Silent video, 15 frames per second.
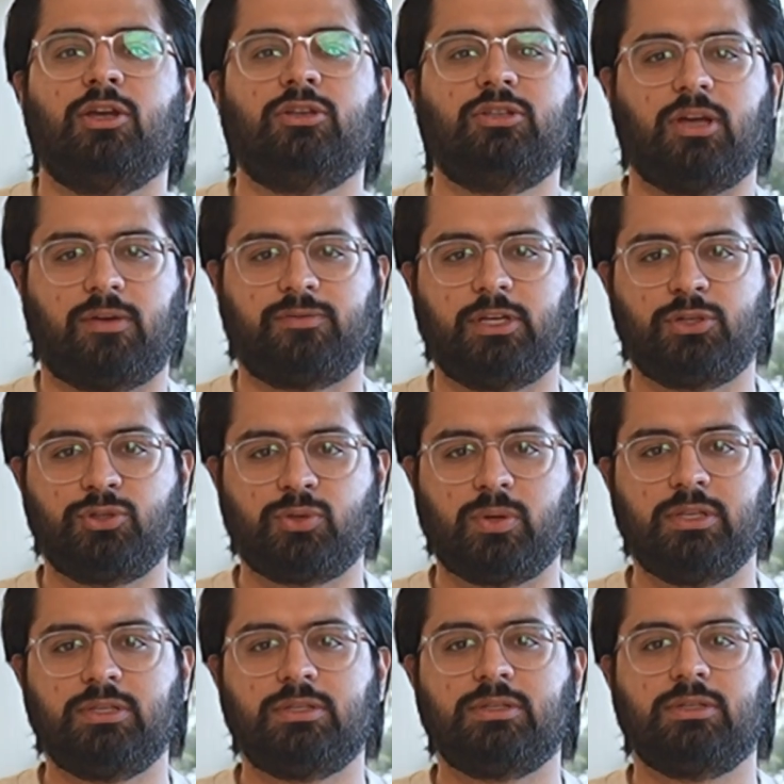dovetail
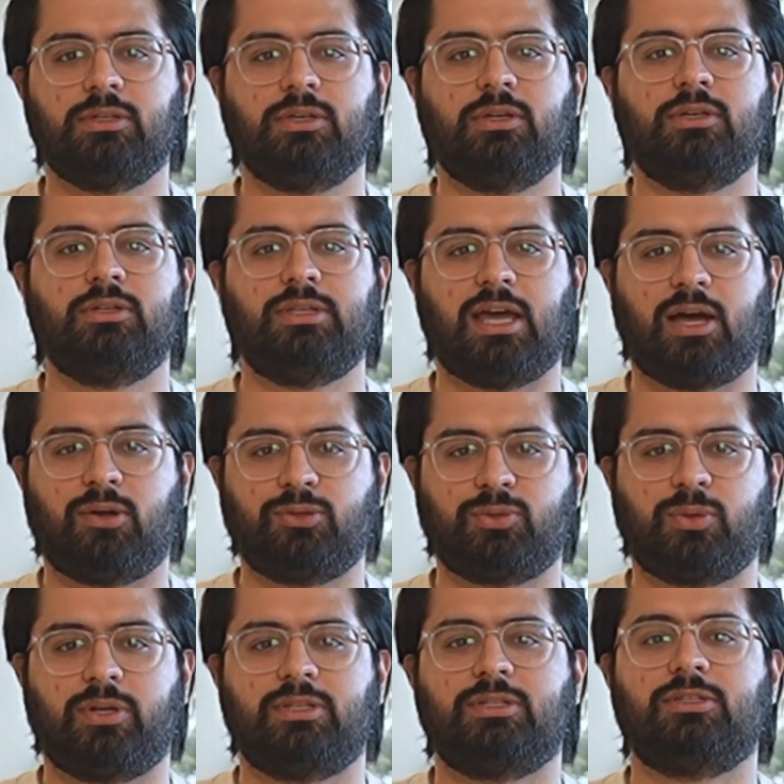joints, dowel
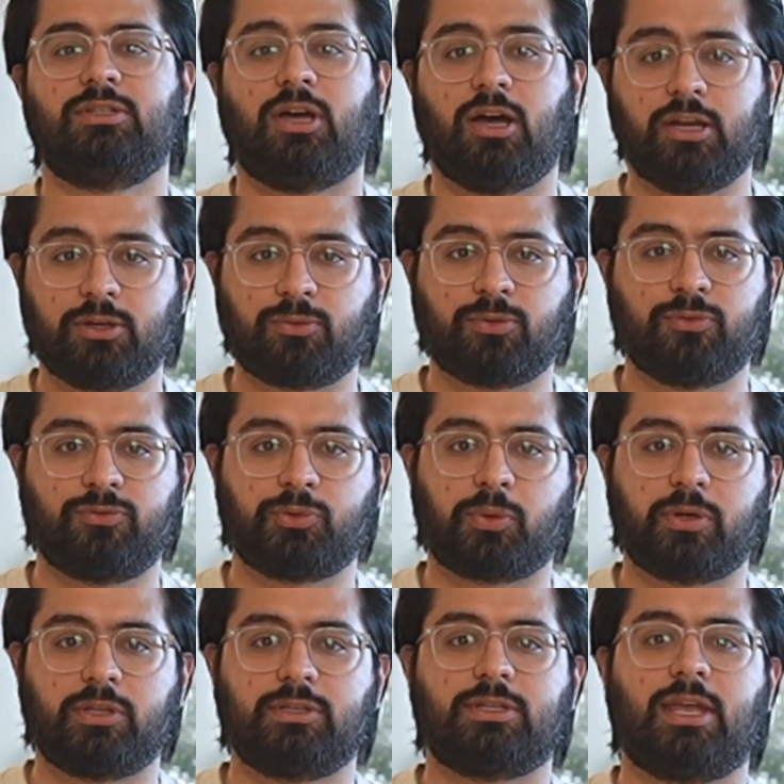joints, tongue and groove
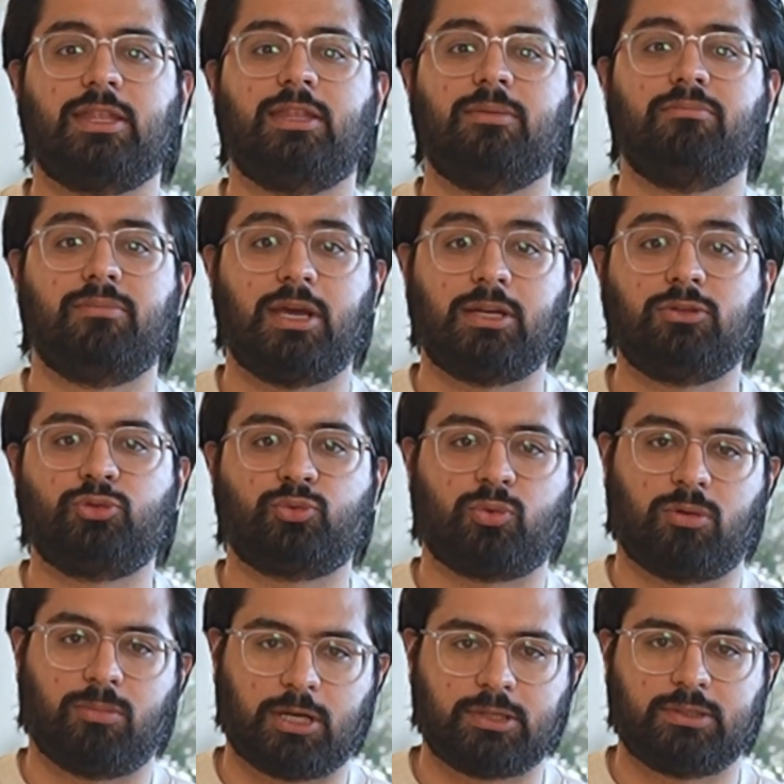joints, and then metal
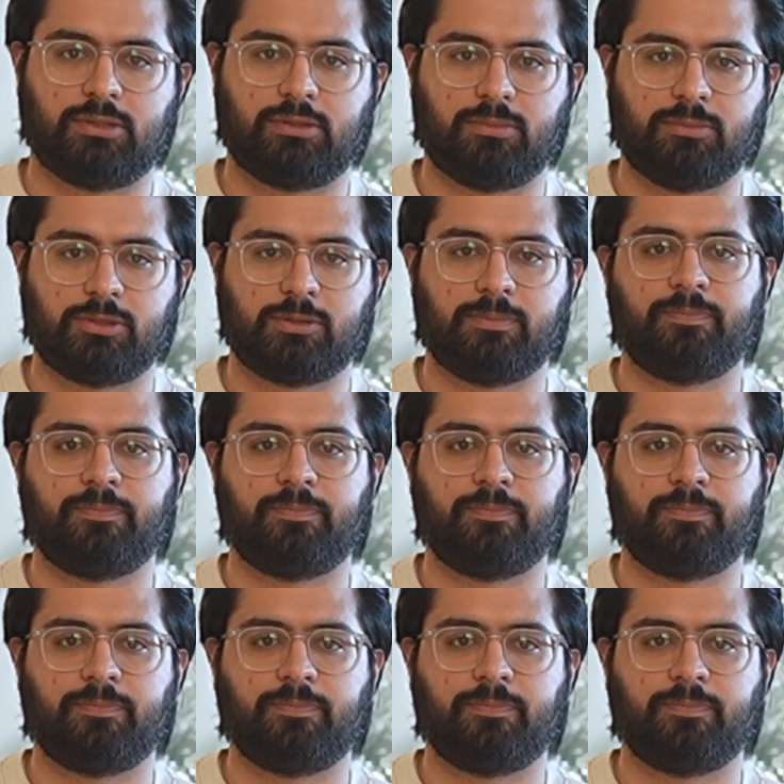drawer box systems.